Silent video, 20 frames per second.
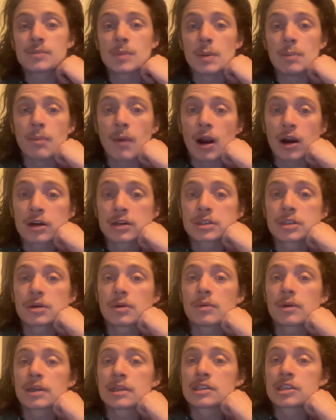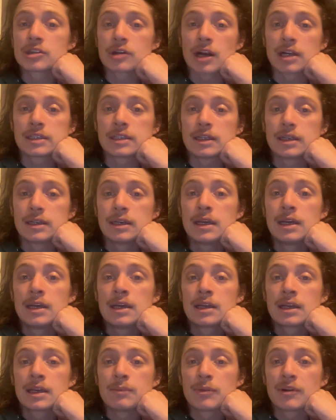been marked or constructed
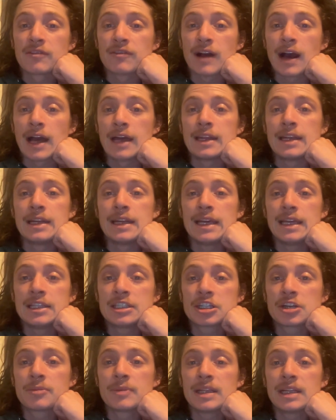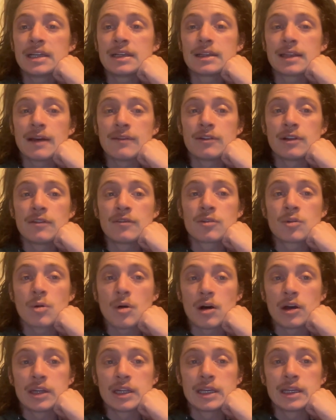can provide an intermediate level of
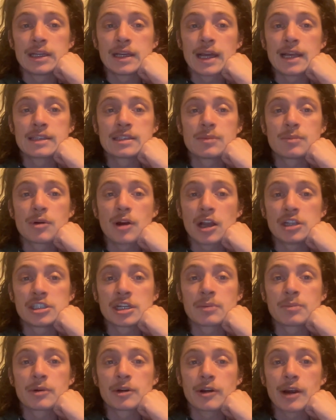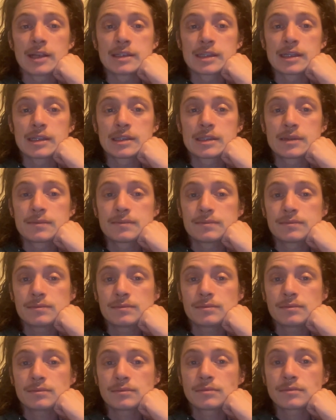quality as the project progresses.
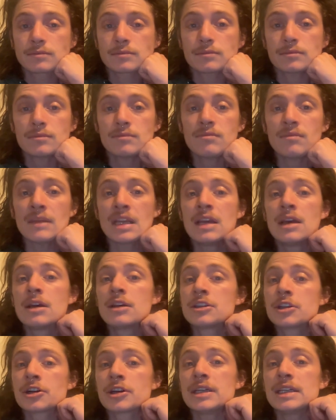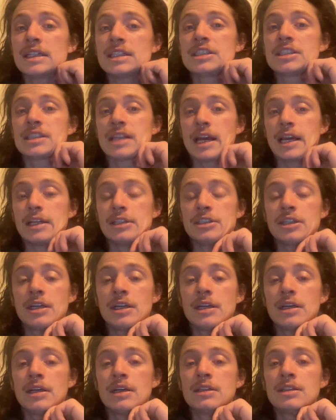During each stage,
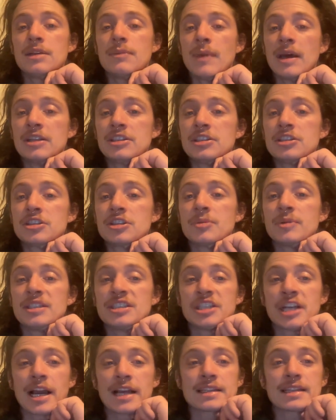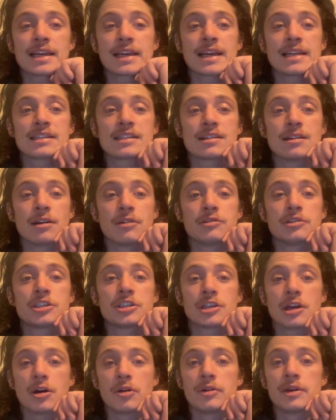dimensions should be checked against those
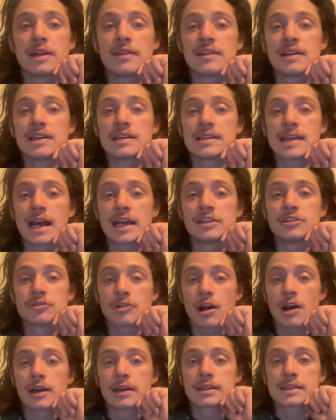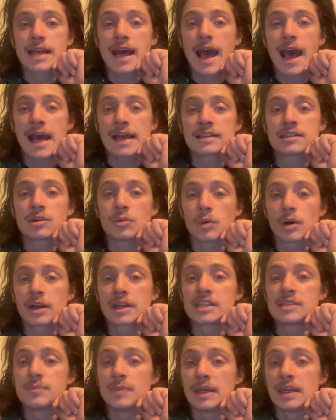shown in the design drawings as the work
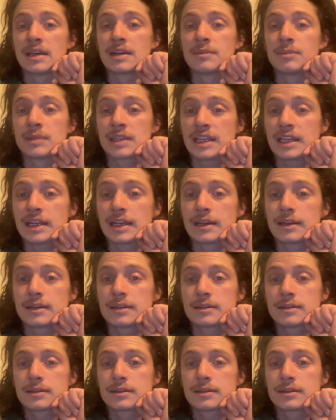is being completed.